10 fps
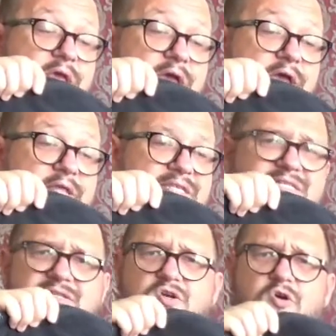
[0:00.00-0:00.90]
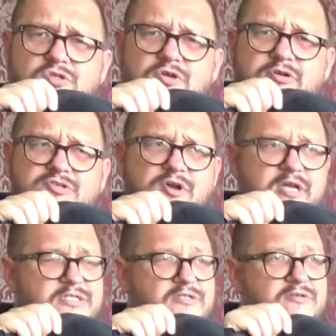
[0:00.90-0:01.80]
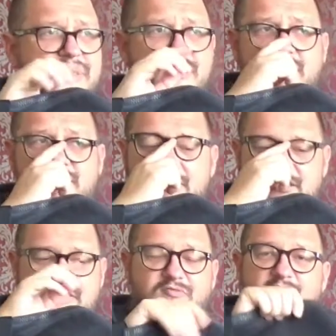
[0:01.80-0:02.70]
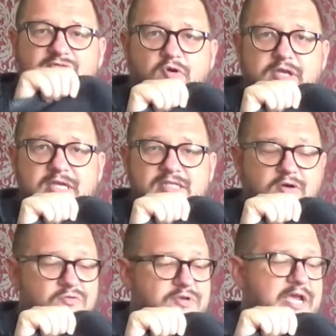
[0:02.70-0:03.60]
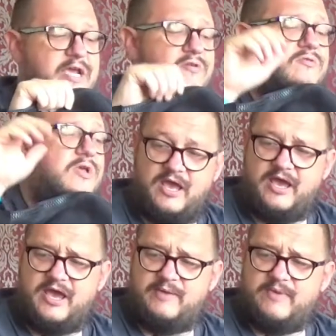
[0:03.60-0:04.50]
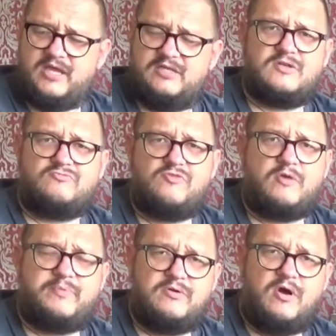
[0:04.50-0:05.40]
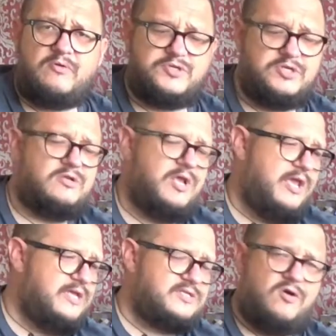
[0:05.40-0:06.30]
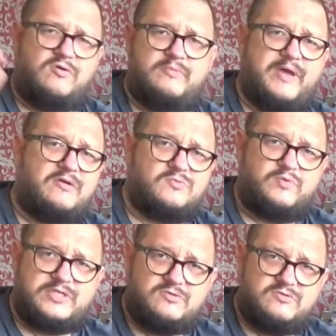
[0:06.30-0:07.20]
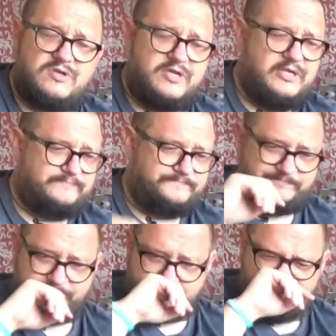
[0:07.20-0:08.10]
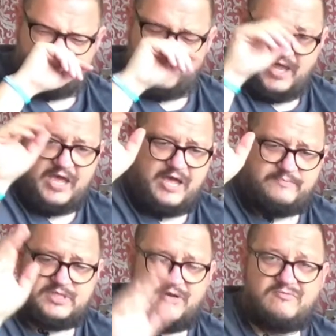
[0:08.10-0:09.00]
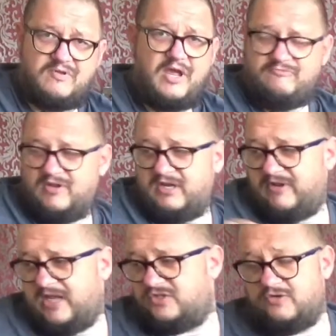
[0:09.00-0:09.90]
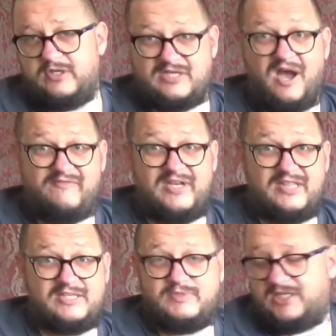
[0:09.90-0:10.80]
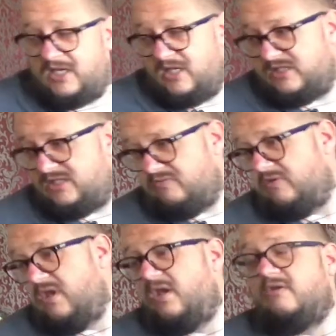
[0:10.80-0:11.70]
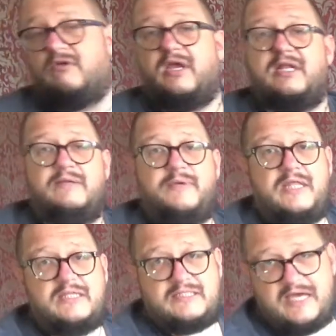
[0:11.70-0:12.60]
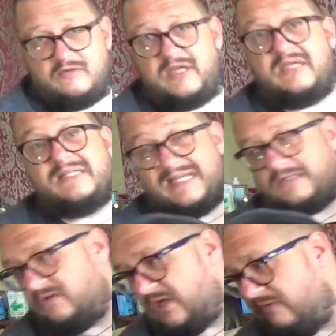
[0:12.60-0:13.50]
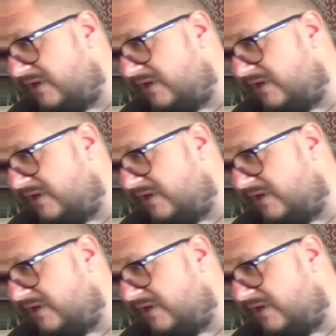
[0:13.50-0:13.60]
This is a Cordura dry suit. I think this is 3 or 4 years old now. I use a rock boot option. It's got all the bells and whistles on it. So I really enjoy diving in this particular suit. Right, let me get this out of the way because that's not going in the